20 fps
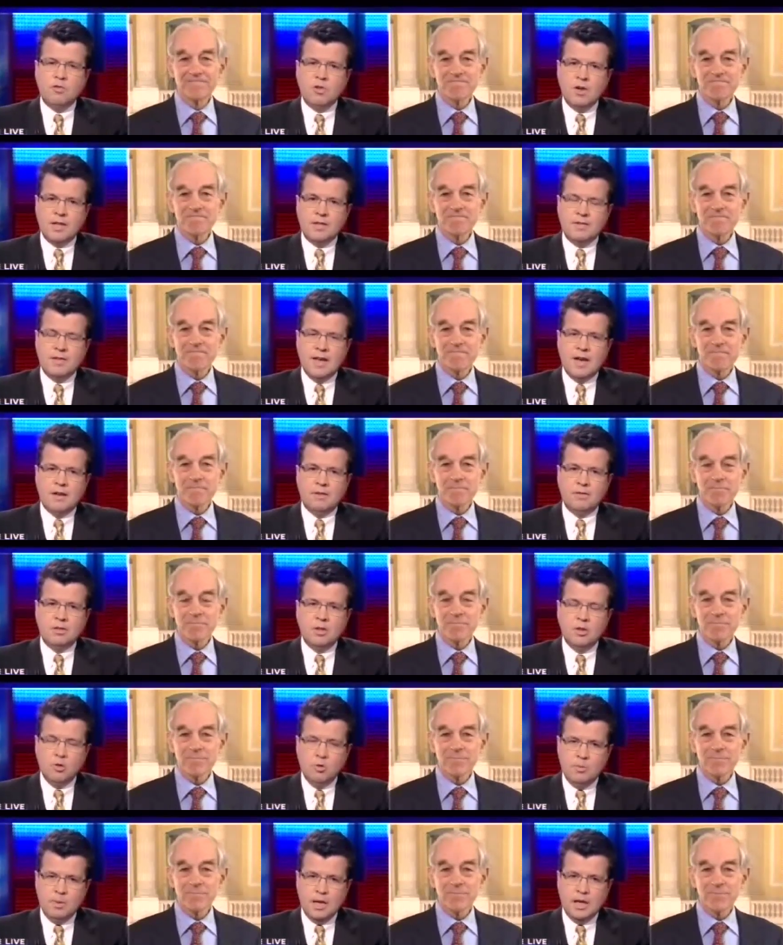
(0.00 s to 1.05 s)
Speaker 1: shutdown
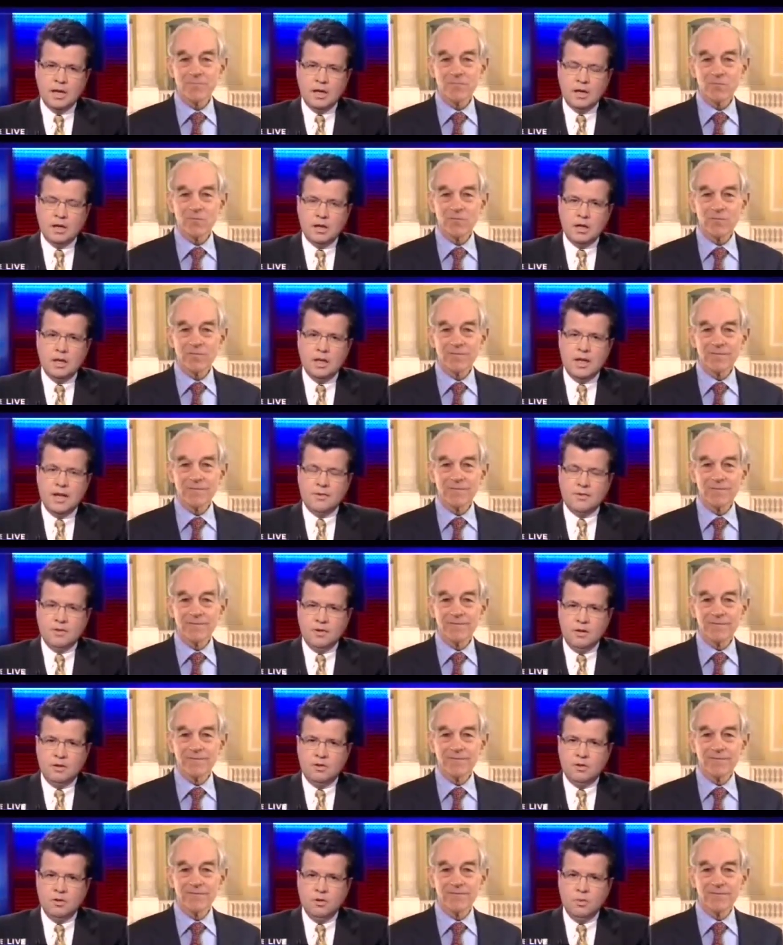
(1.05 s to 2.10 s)
looming in, a, in less
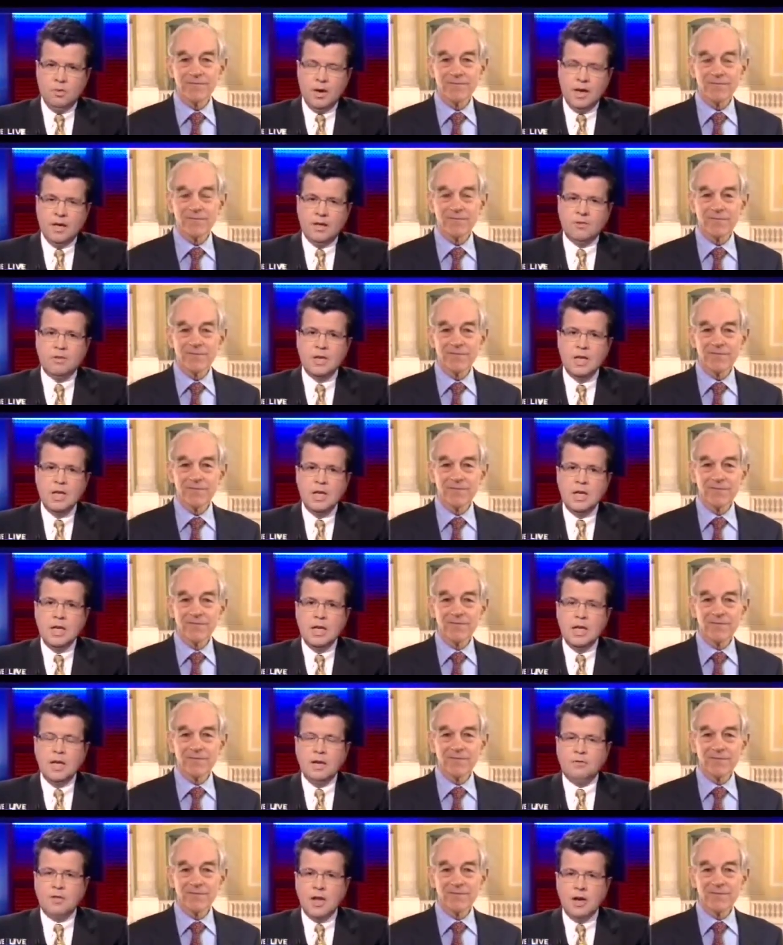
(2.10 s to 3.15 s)
than two weeks
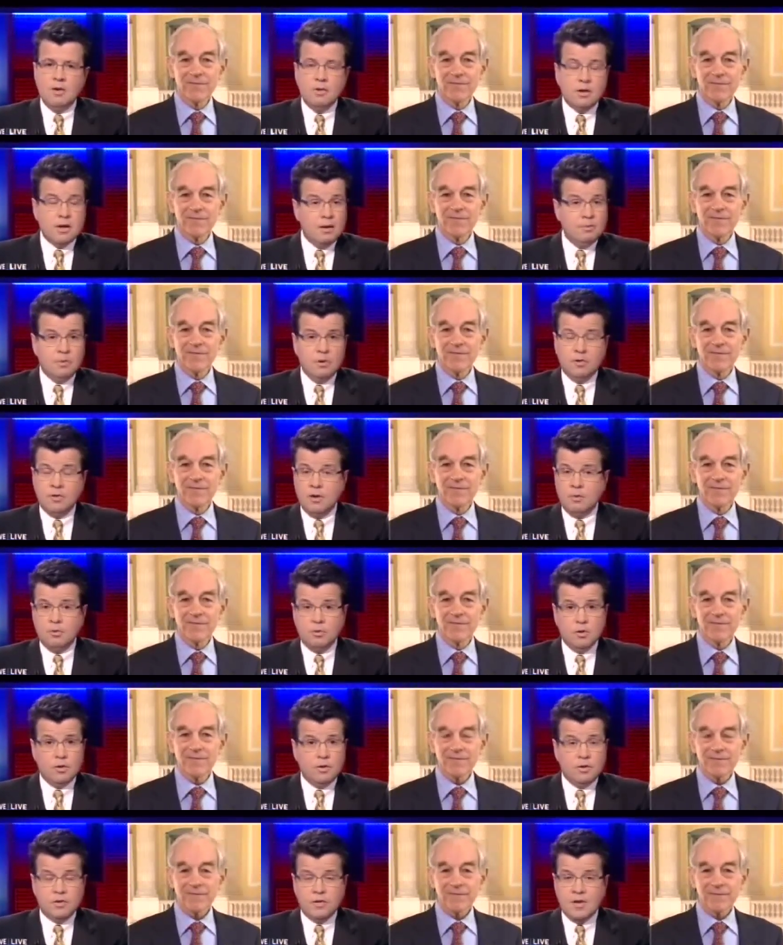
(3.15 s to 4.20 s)
if they don't come to some sort of